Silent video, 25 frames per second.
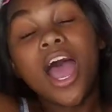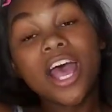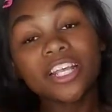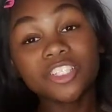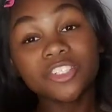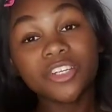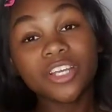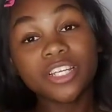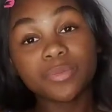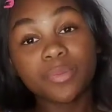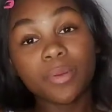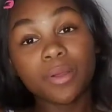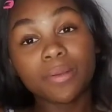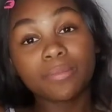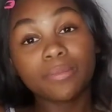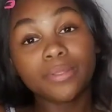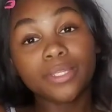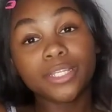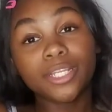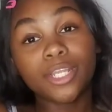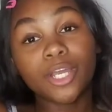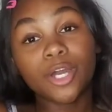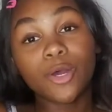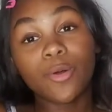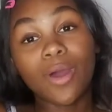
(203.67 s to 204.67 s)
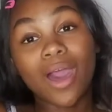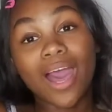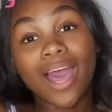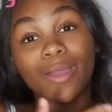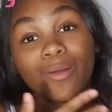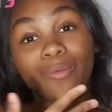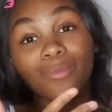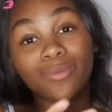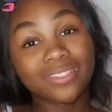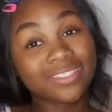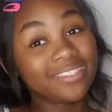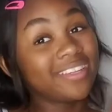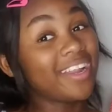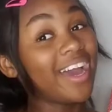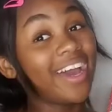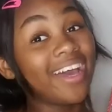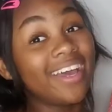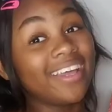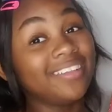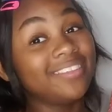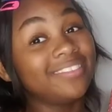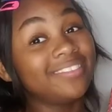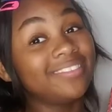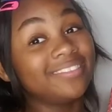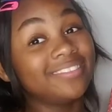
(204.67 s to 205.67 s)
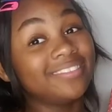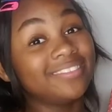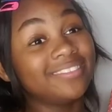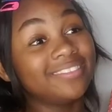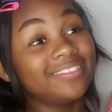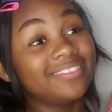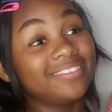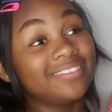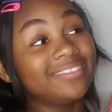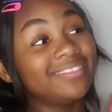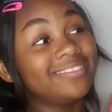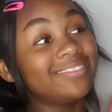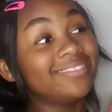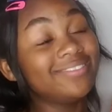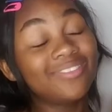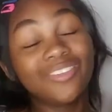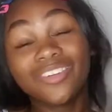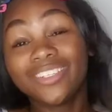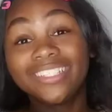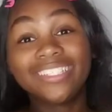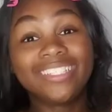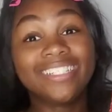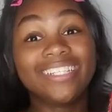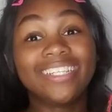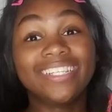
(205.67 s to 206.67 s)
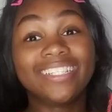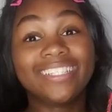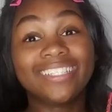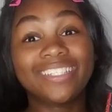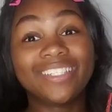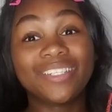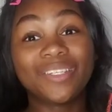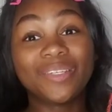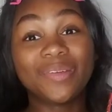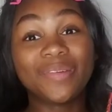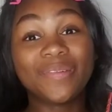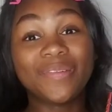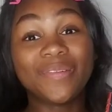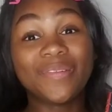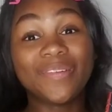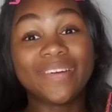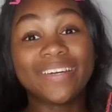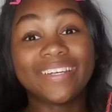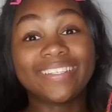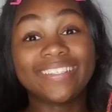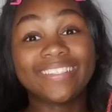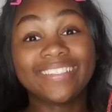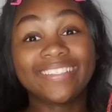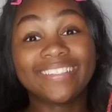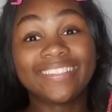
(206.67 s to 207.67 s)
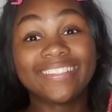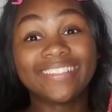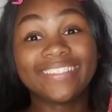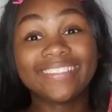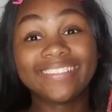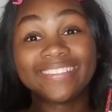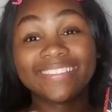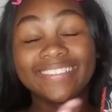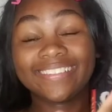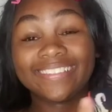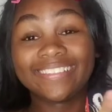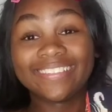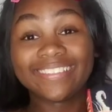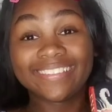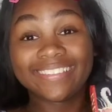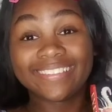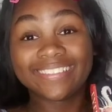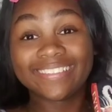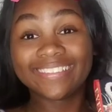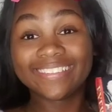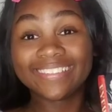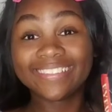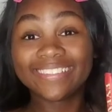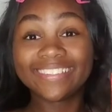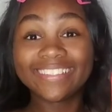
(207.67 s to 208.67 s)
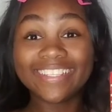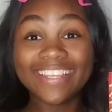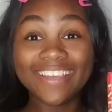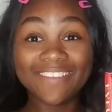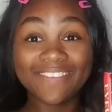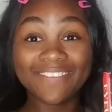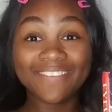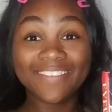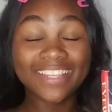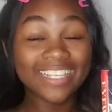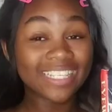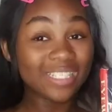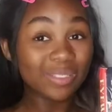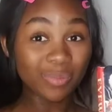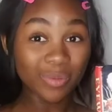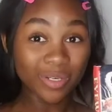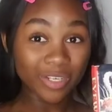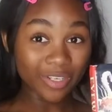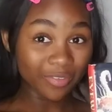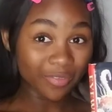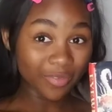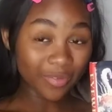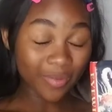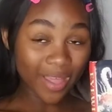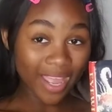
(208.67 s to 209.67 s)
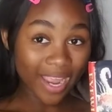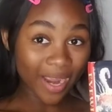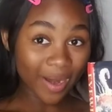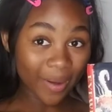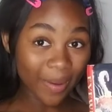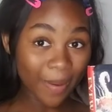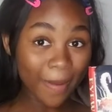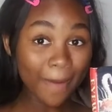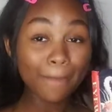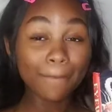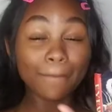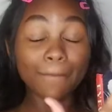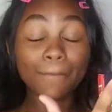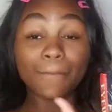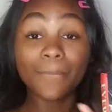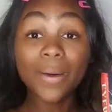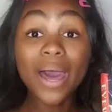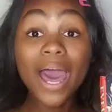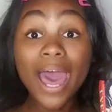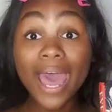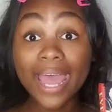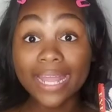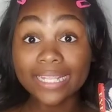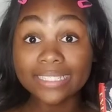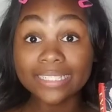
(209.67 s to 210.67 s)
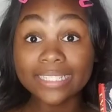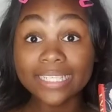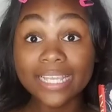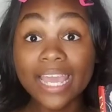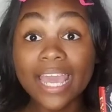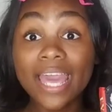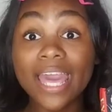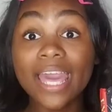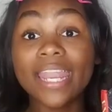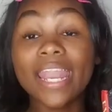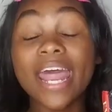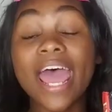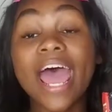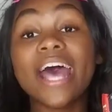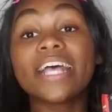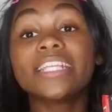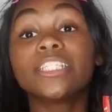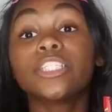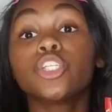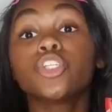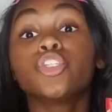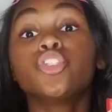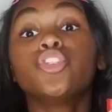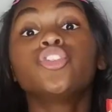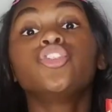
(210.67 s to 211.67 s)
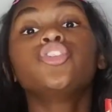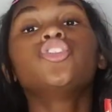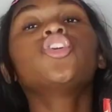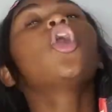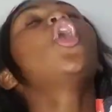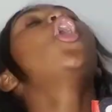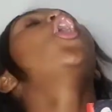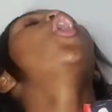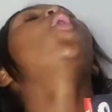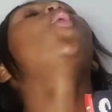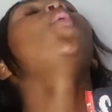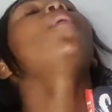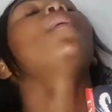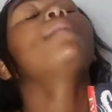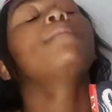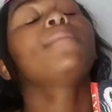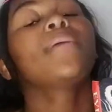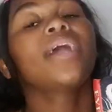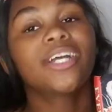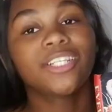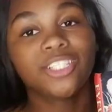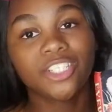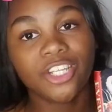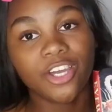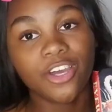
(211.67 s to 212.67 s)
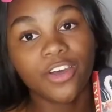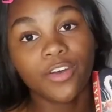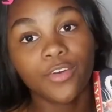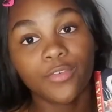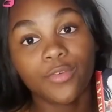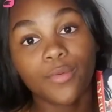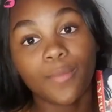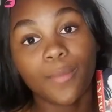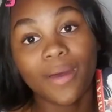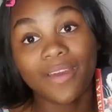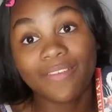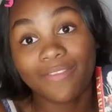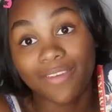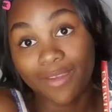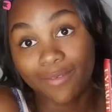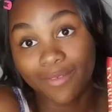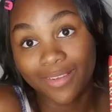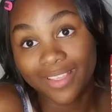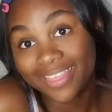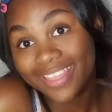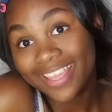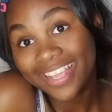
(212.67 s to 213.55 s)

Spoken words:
As you guys probably know, I was not fortunate to live this wonderful era, but it has so much of my favorite